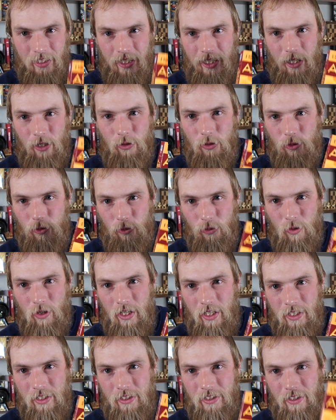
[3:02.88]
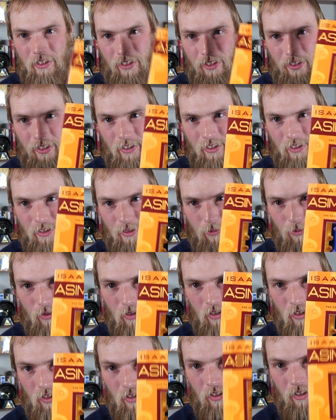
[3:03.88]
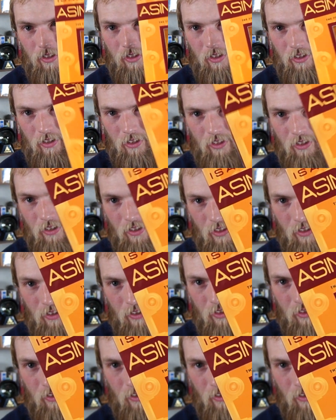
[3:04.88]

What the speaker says: how great this book is.